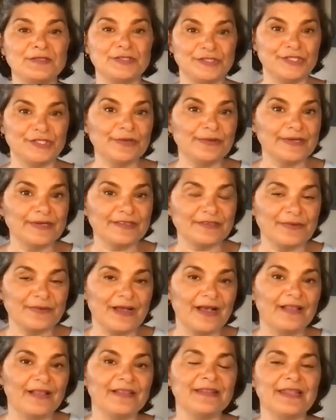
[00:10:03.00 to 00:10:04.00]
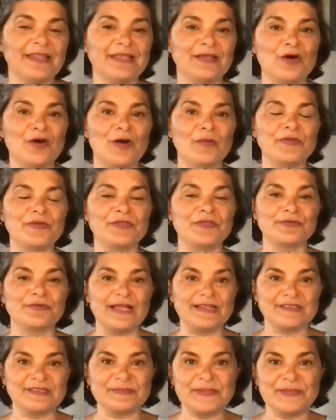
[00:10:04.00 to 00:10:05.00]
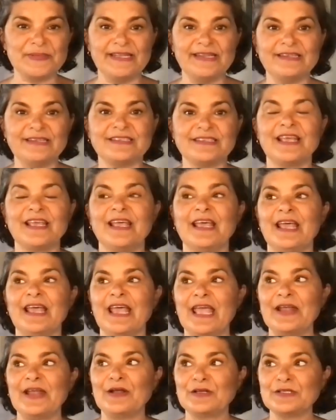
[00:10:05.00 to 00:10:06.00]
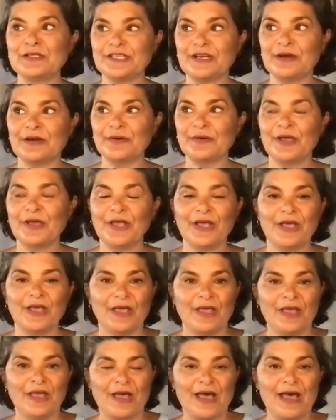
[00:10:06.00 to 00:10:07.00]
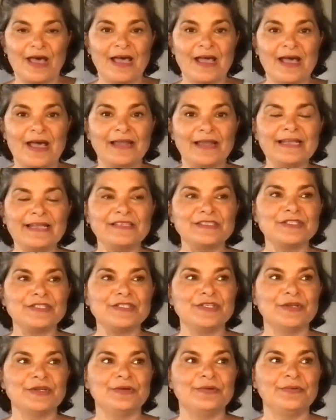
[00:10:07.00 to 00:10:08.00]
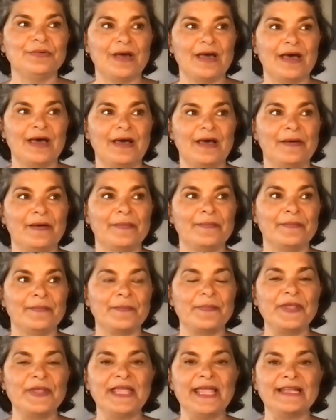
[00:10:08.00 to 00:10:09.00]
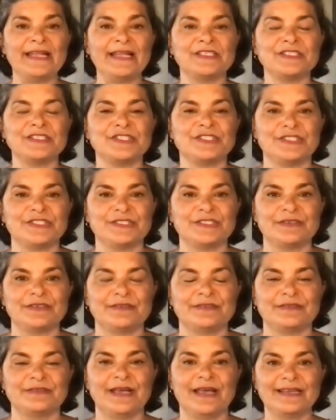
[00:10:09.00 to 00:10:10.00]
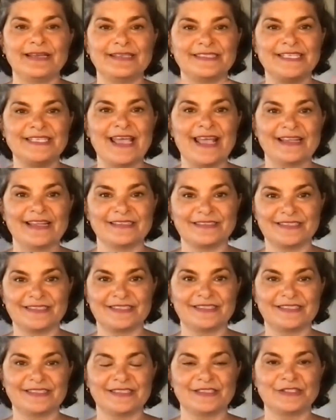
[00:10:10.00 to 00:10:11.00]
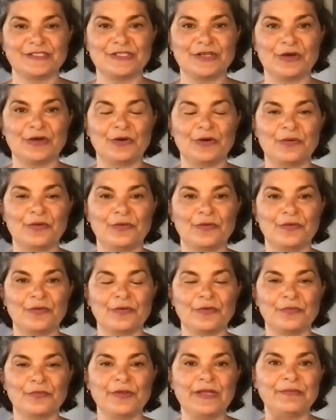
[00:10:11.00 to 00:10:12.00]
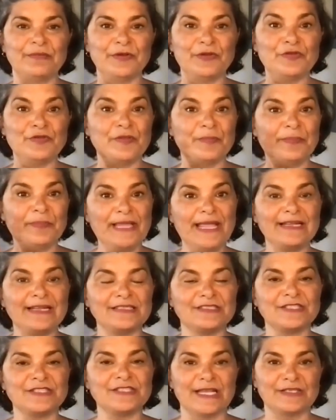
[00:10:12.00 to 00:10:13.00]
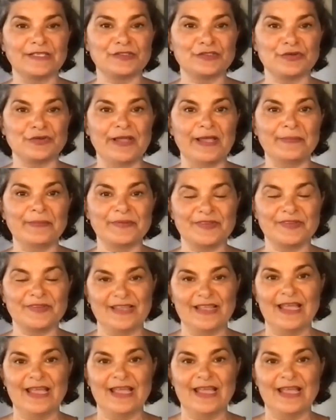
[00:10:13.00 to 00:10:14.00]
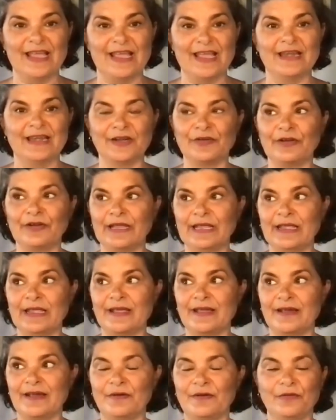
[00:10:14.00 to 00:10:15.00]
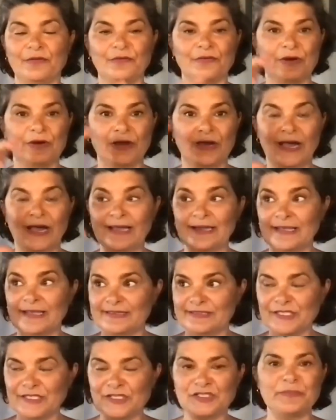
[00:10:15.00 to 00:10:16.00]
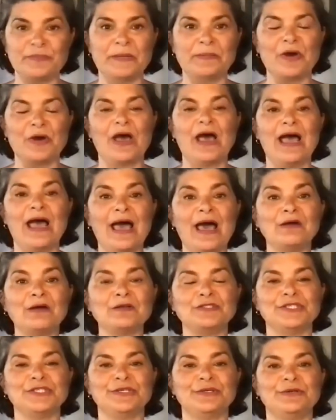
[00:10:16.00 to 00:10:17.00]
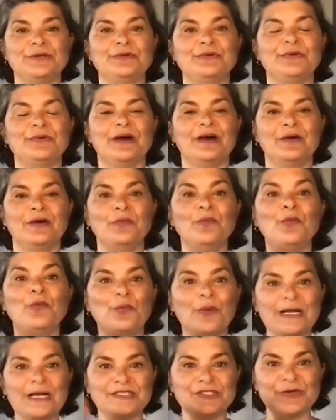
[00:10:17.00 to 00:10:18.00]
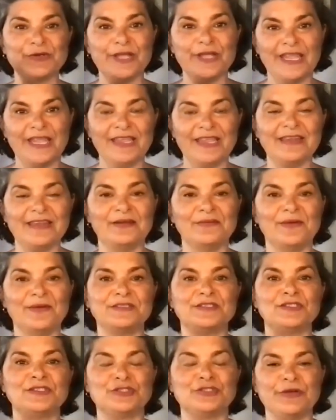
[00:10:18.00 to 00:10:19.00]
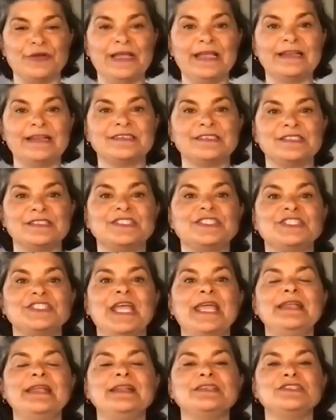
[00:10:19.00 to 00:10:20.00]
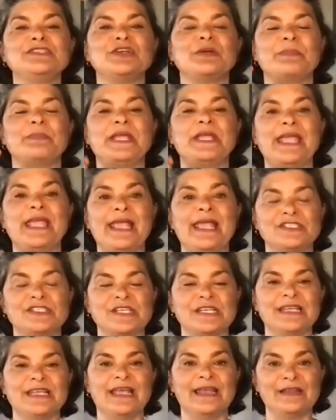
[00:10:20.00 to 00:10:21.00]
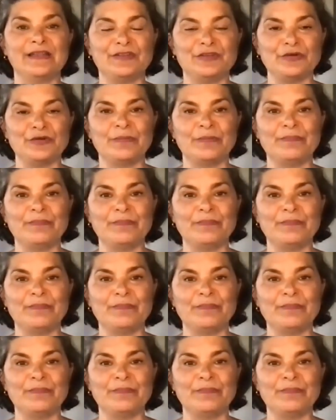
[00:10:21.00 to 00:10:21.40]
to do it as well. And they go home with the recipes. And also, I like to do pH tests. So we do the pH test strips, and literally I teach people what to eat and what to drink to change your pH and get it to a